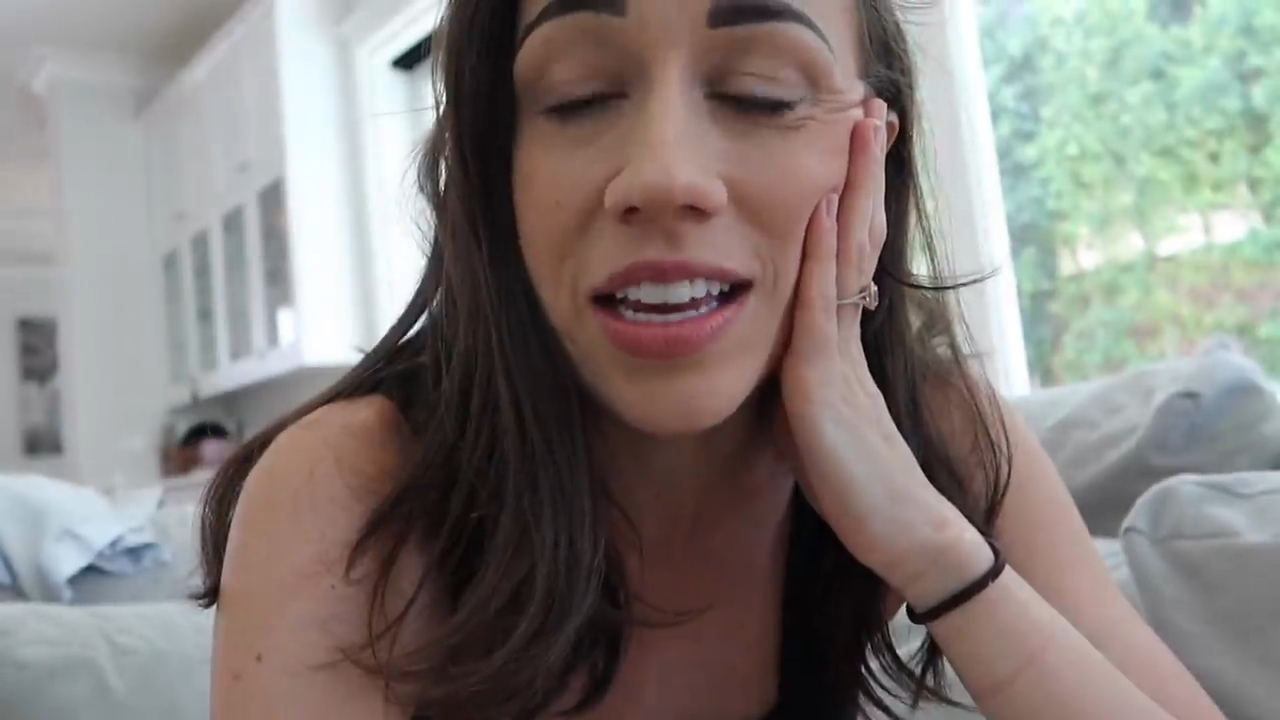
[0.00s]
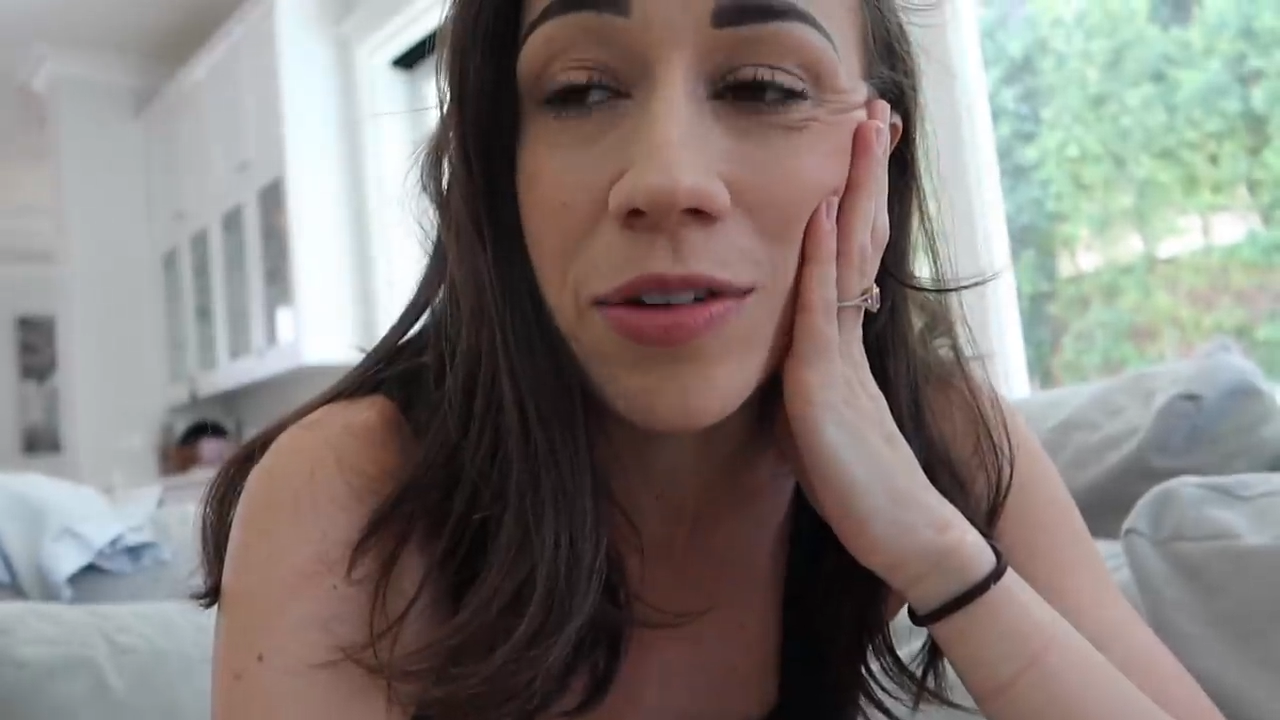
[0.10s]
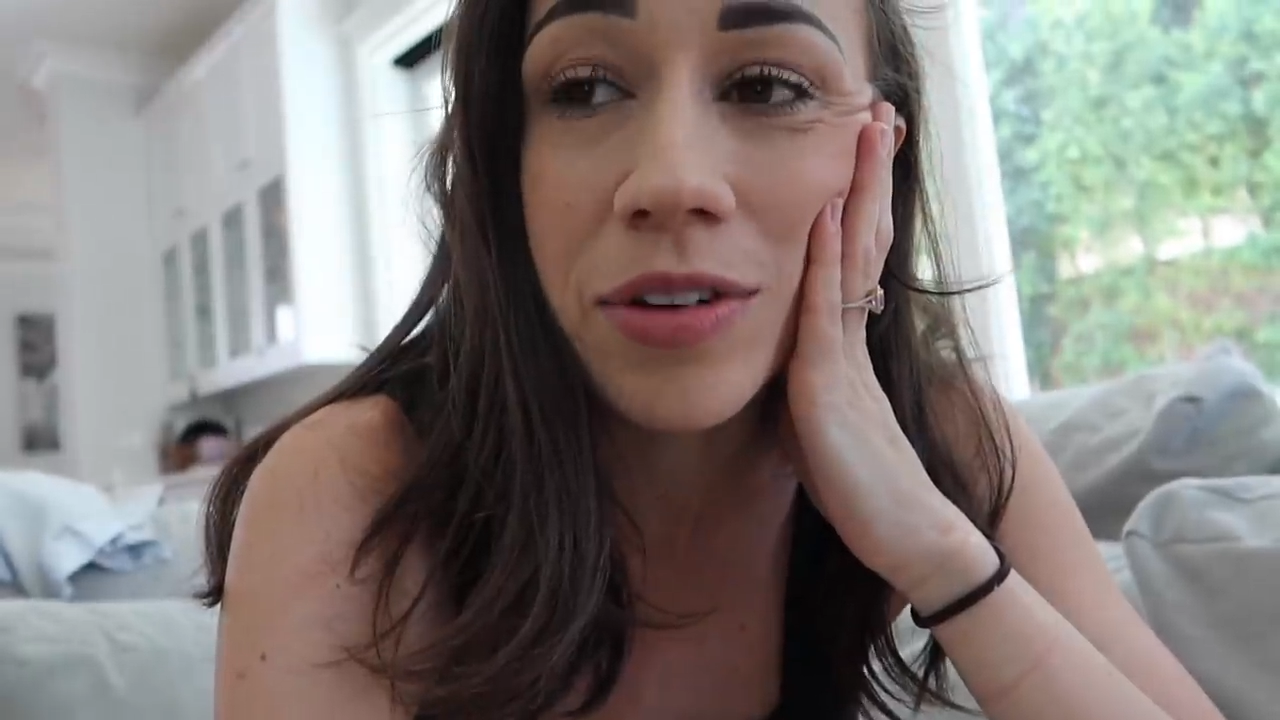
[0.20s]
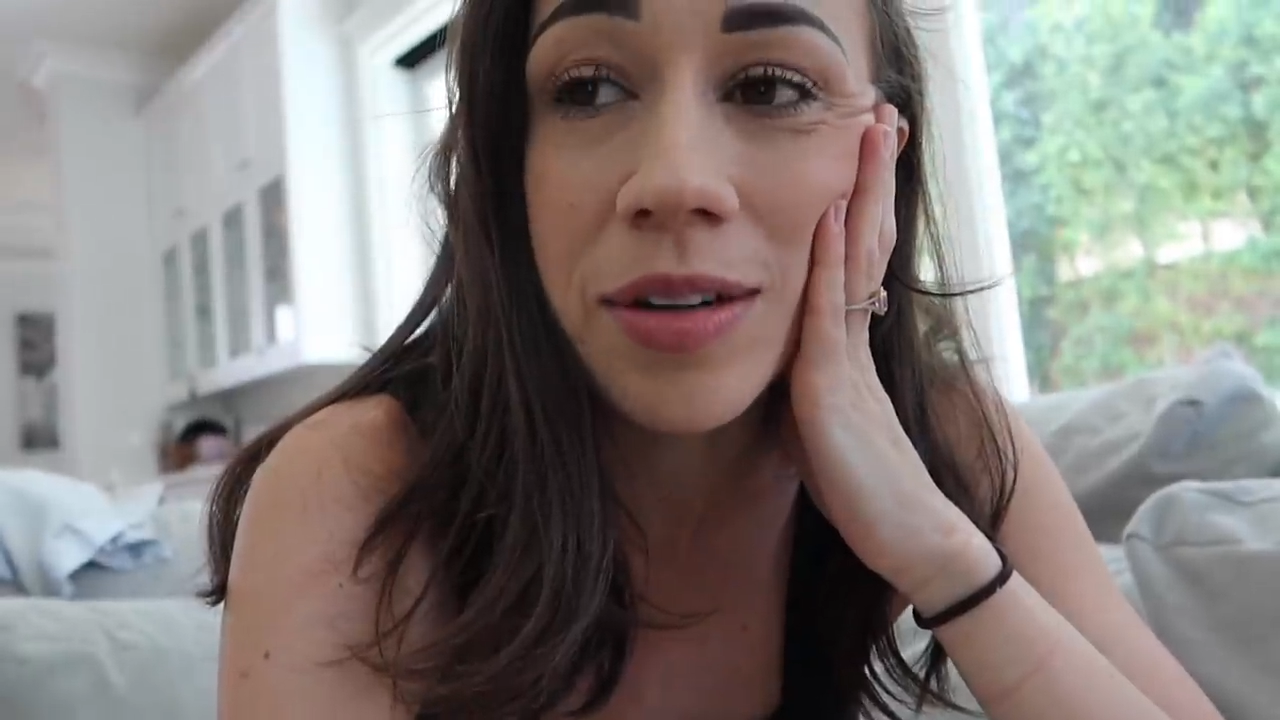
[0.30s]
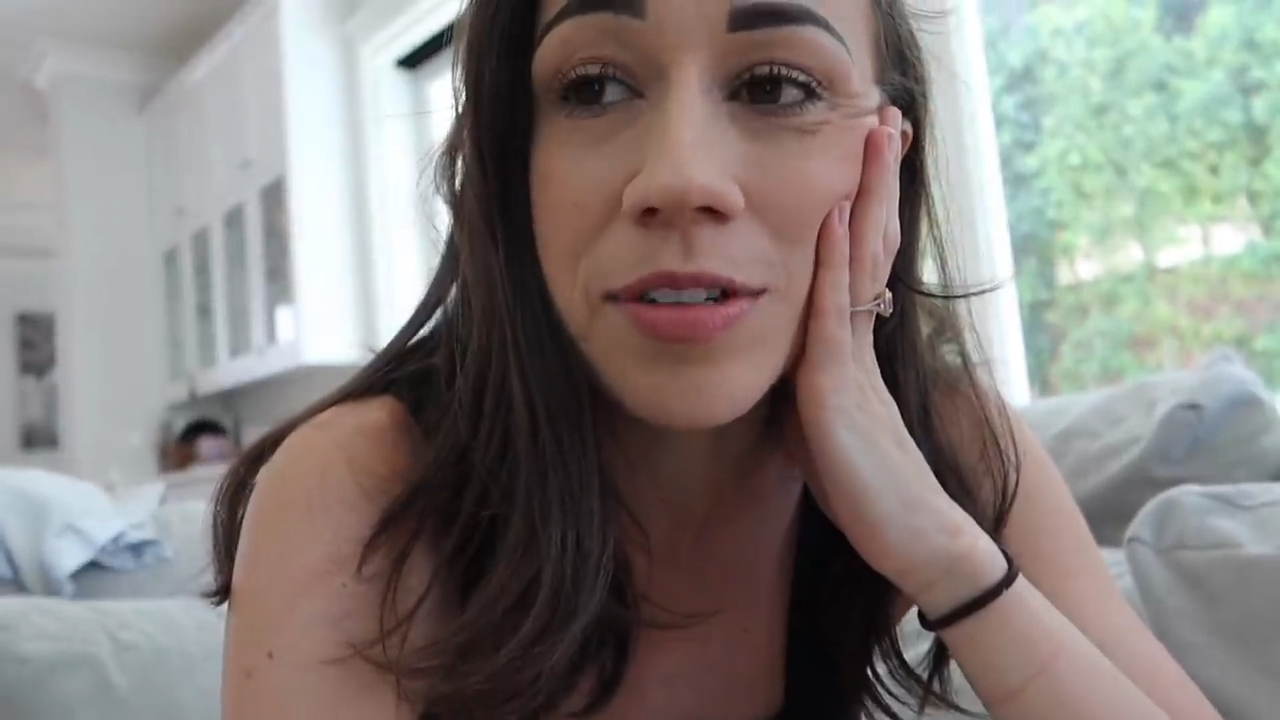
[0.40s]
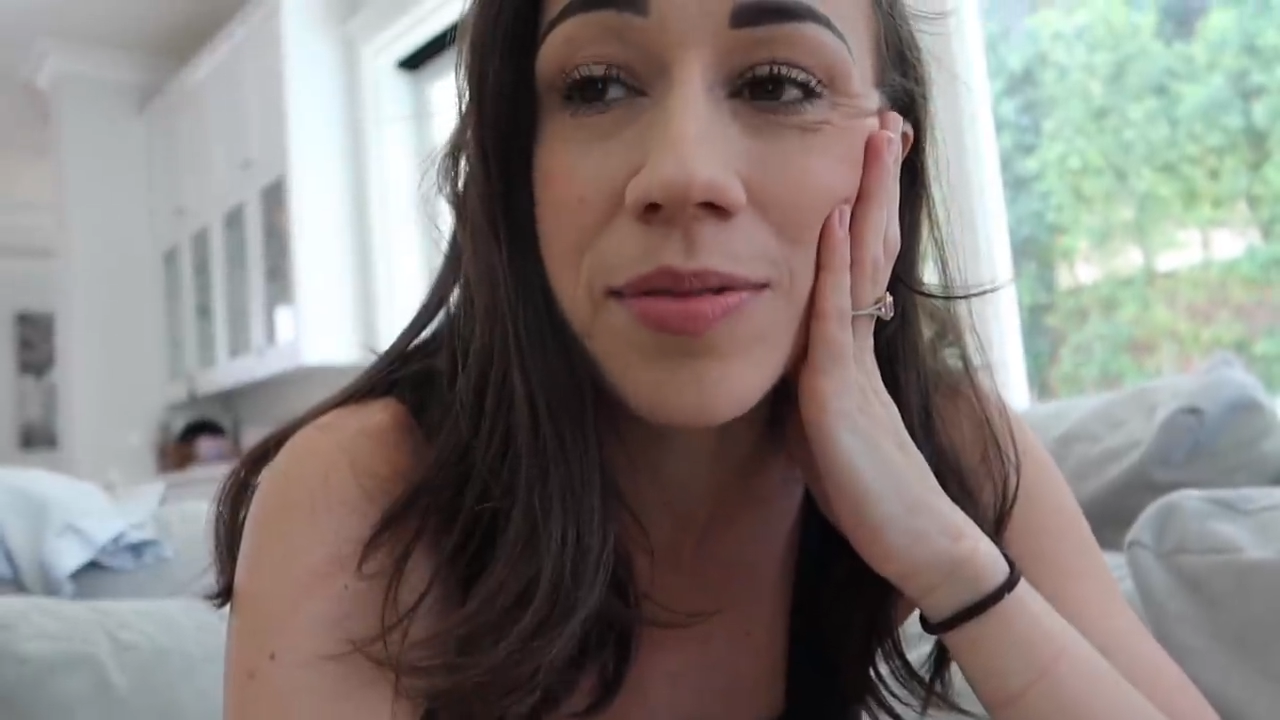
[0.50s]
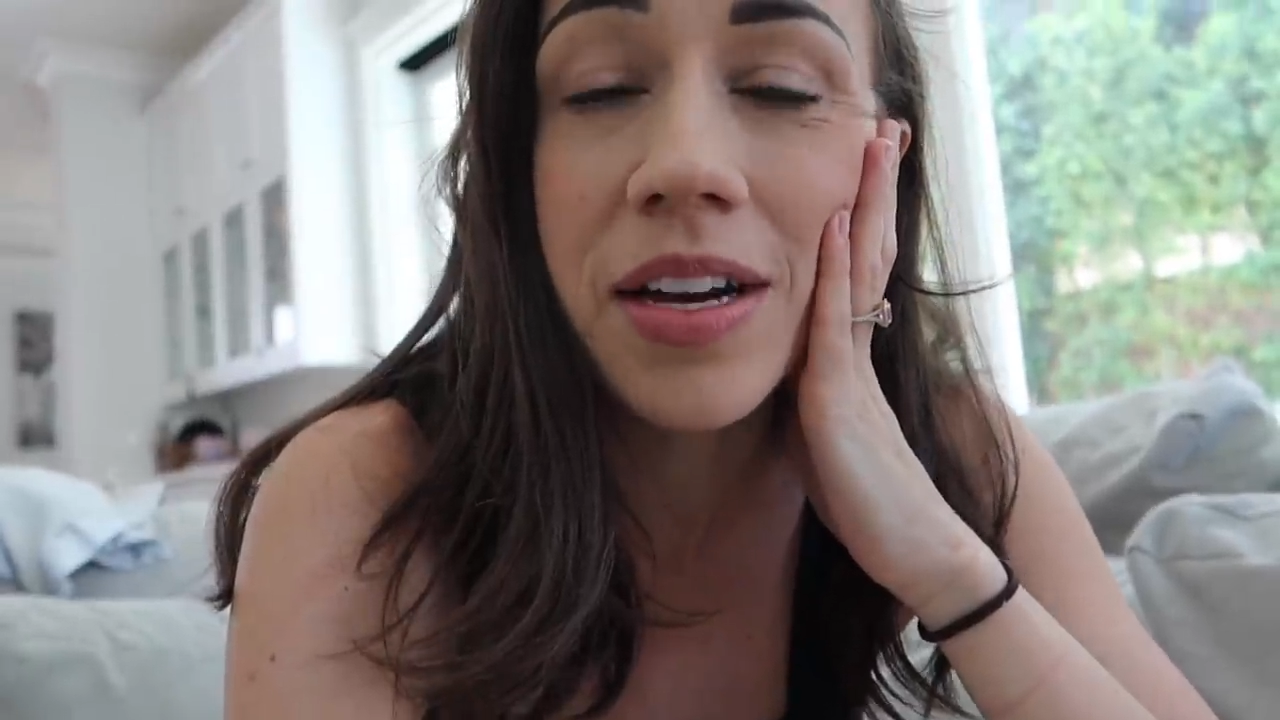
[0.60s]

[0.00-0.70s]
I don't want him to be